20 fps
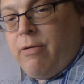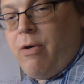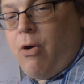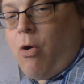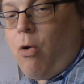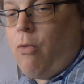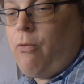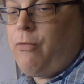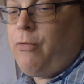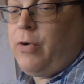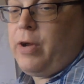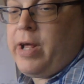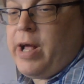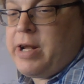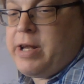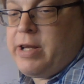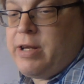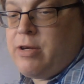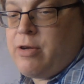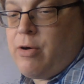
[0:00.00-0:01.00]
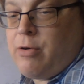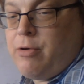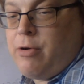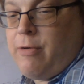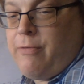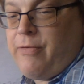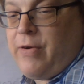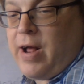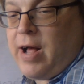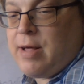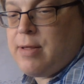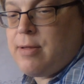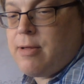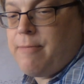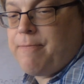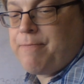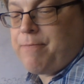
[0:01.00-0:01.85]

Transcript: Hopefully I didn't go too fast.